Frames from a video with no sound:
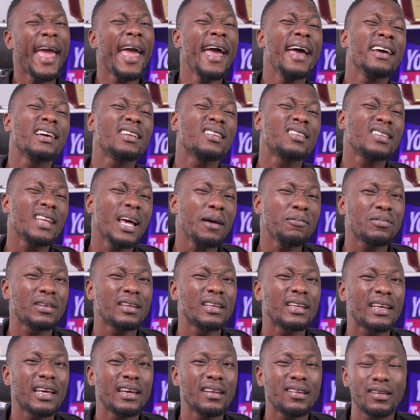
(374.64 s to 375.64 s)
except
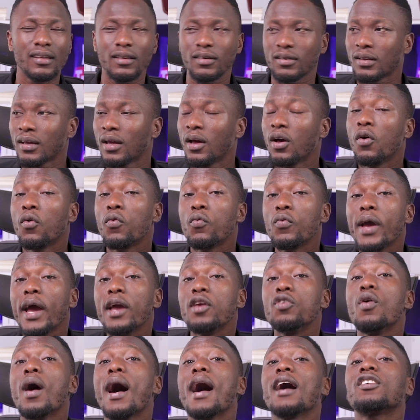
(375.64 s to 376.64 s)
in cases where
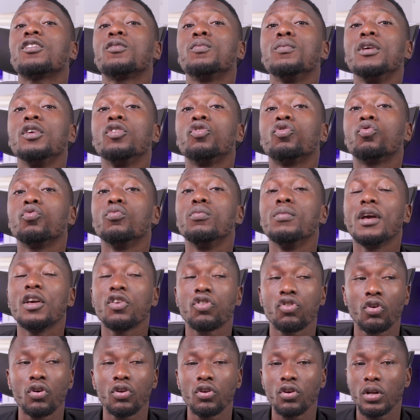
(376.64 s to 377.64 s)
you ask me to
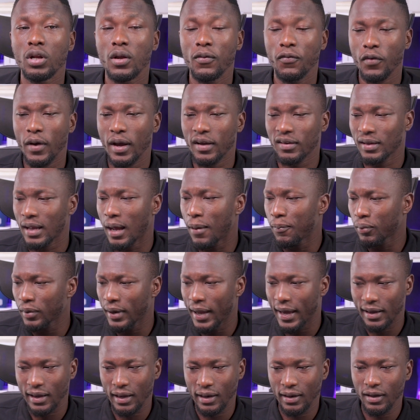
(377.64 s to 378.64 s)
mention your name. For example,
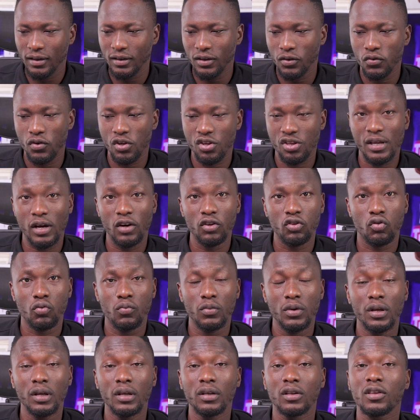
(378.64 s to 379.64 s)
like a lady reached out to
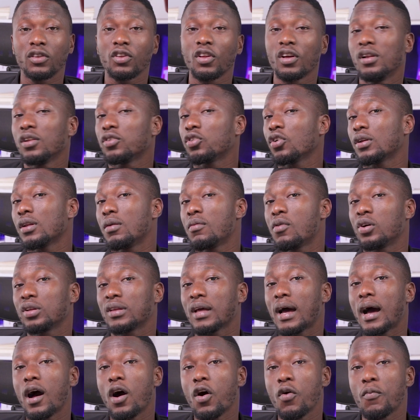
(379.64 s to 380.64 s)
me talking about
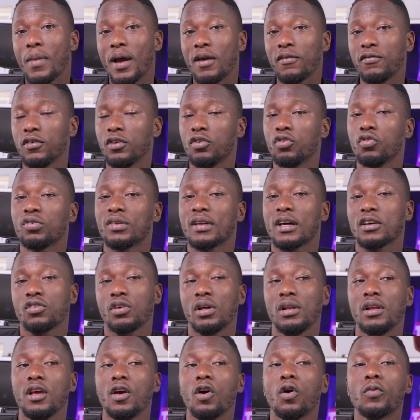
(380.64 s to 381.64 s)
how my videos
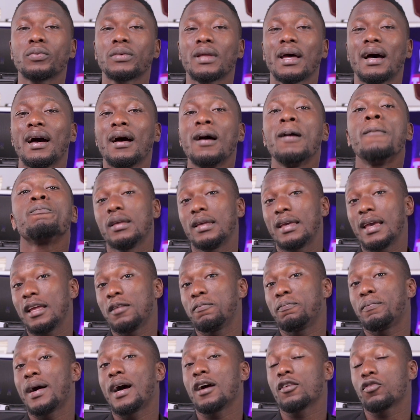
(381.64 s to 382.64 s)
actually helped her
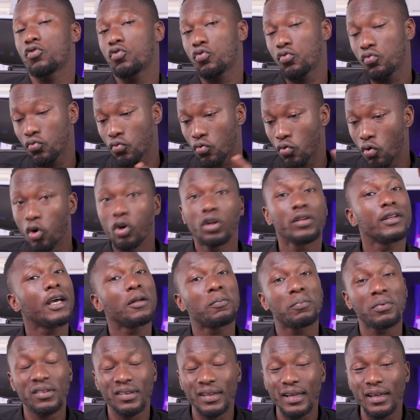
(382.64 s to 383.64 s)
get back to
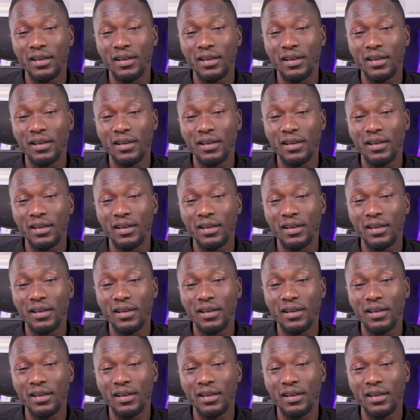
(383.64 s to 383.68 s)
100%